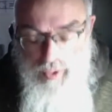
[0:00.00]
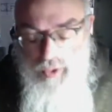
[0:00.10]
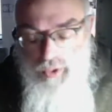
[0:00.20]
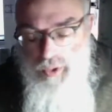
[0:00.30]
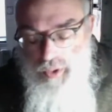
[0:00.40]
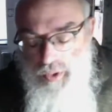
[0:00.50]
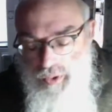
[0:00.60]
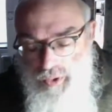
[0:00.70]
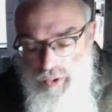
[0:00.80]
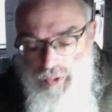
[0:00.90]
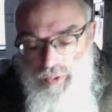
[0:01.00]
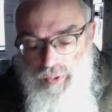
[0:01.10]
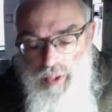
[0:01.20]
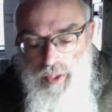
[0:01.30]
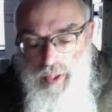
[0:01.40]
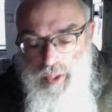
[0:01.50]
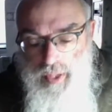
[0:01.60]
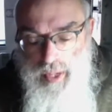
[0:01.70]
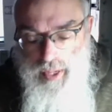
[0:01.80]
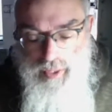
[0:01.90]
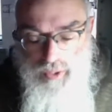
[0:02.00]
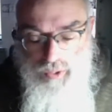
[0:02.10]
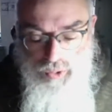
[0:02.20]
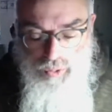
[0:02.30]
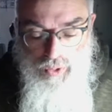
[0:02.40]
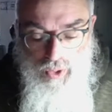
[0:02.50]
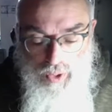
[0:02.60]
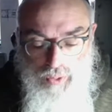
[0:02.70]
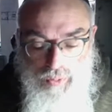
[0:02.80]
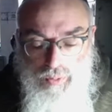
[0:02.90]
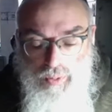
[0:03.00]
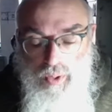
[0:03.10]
you're getting to know